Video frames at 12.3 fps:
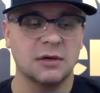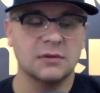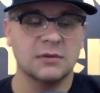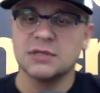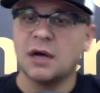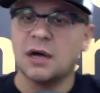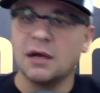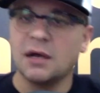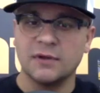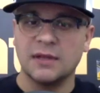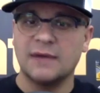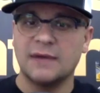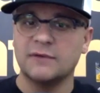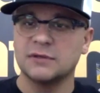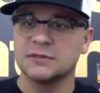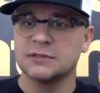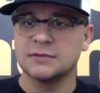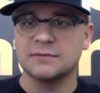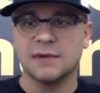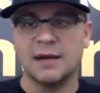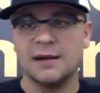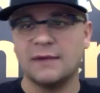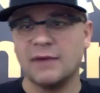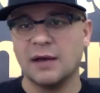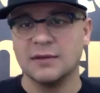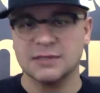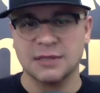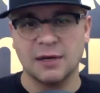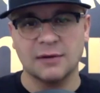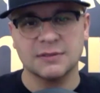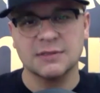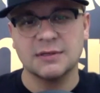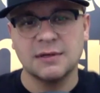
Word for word: yep. there's all different levels, right, of how this goes.